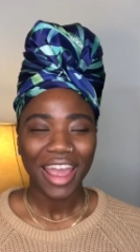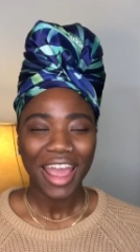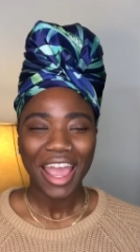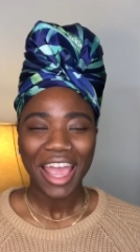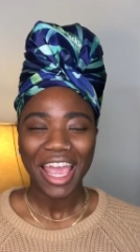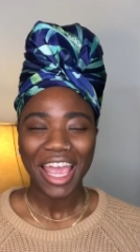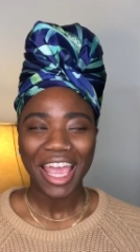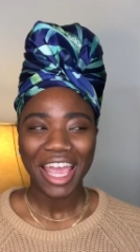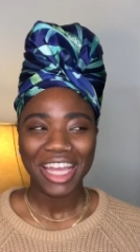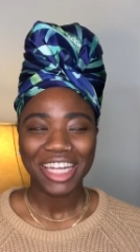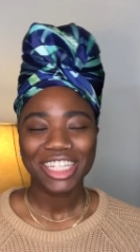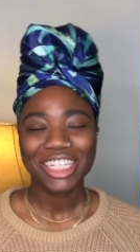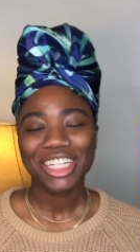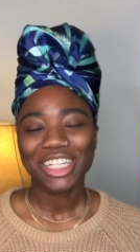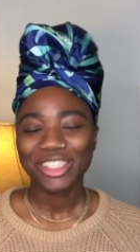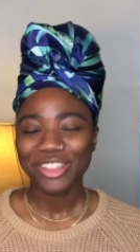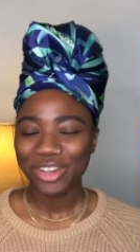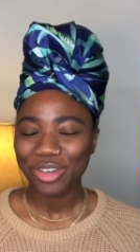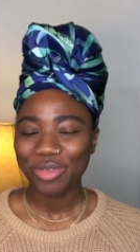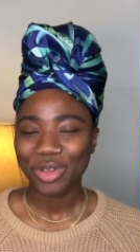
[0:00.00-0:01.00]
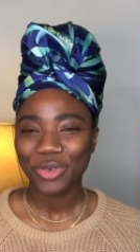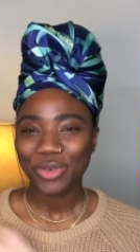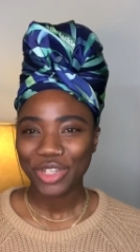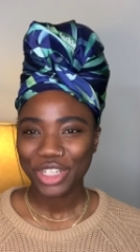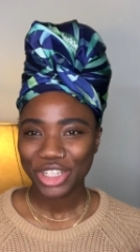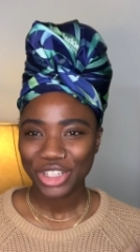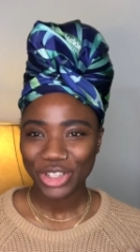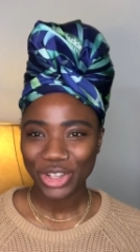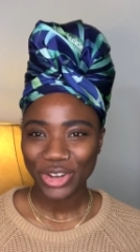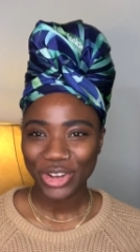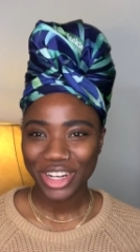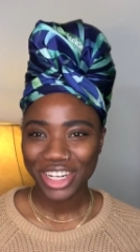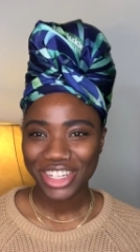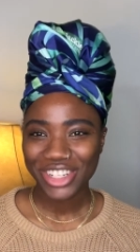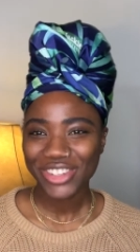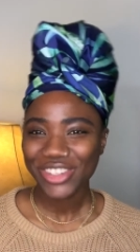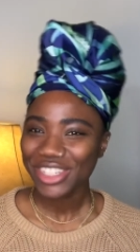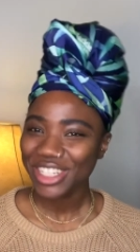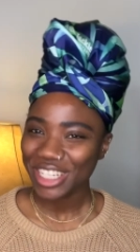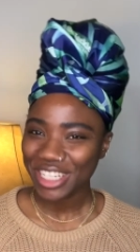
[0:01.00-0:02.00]
and she told me Rich 30. She
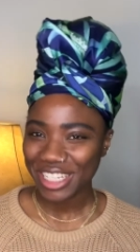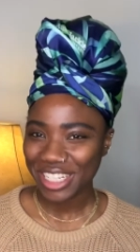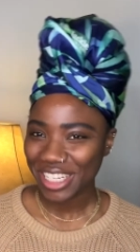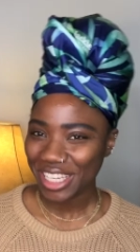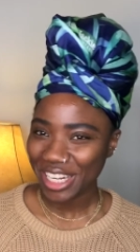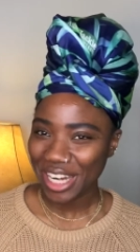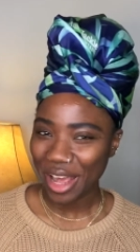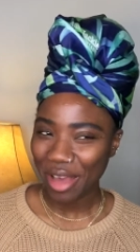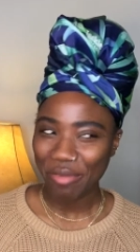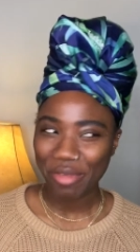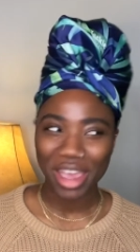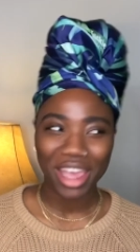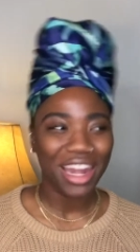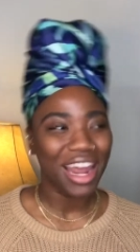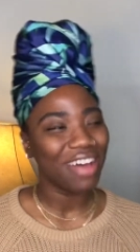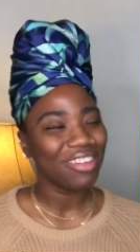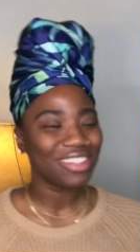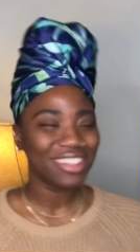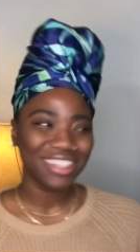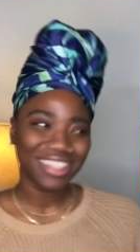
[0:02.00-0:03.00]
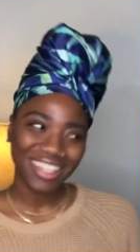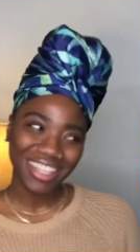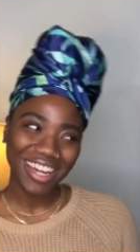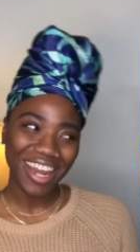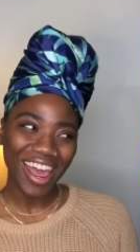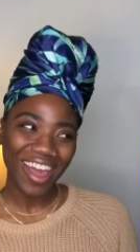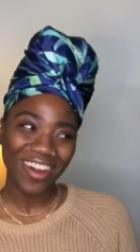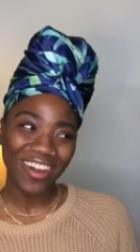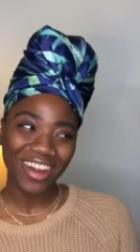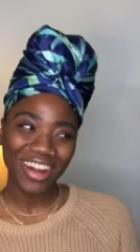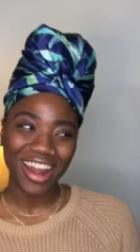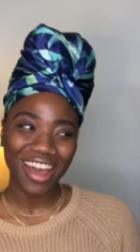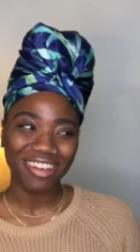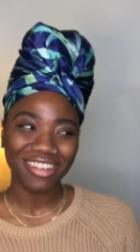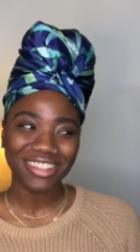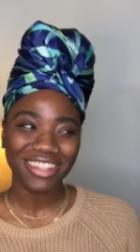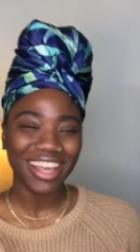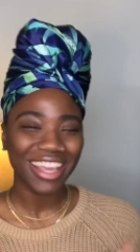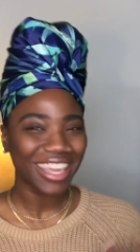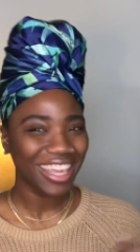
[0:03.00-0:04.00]
was just looking at me, and I was looking at her, and I
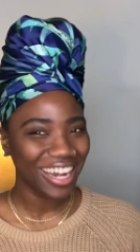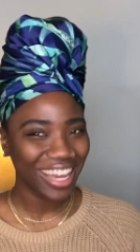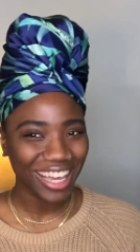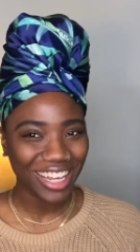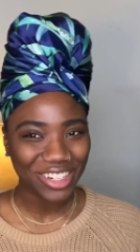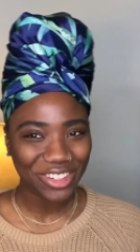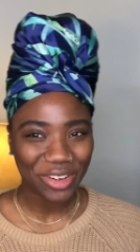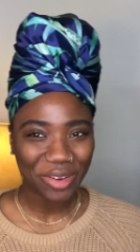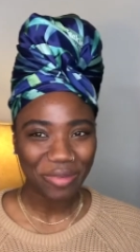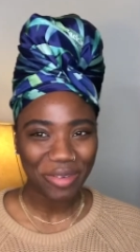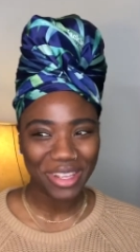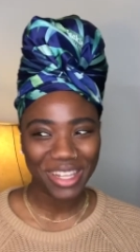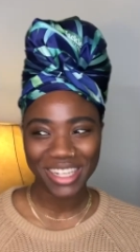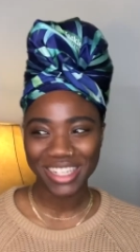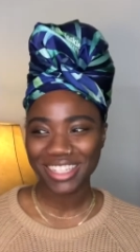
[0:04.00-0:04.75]
was like, "Can I get your opinion?"